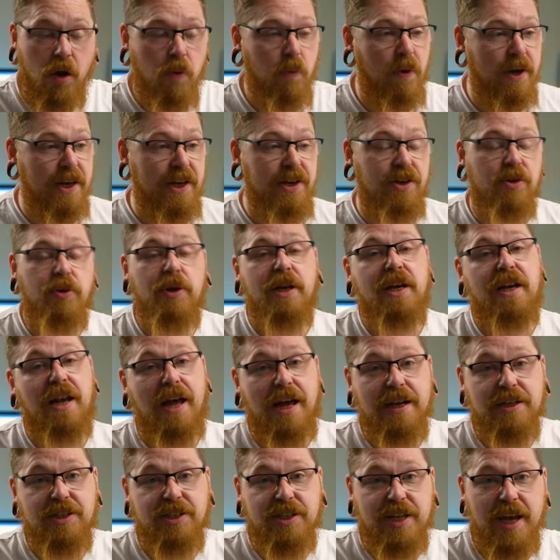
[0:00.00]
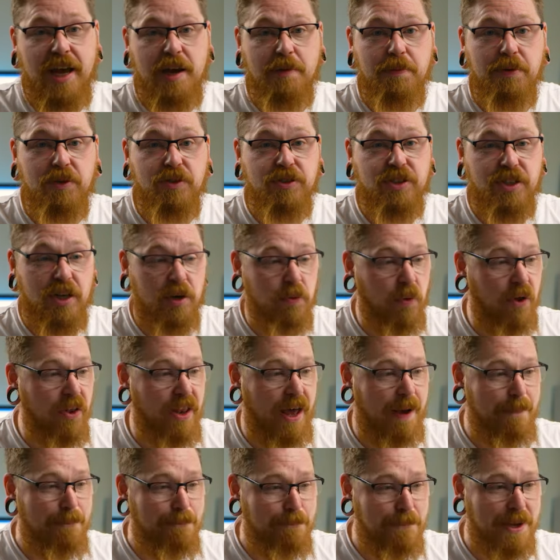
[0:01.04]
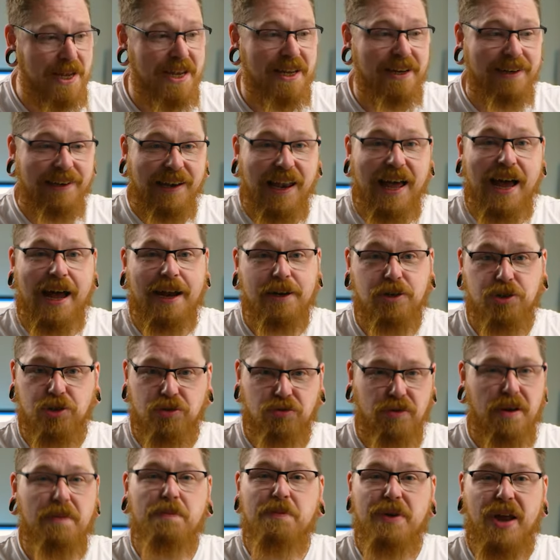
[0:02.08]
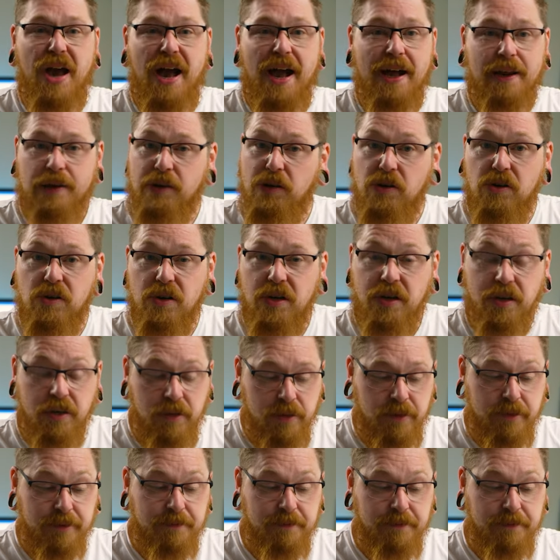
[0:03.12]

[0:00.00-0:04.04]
And when you're doing large tables and you want that big, large, grim, dark look,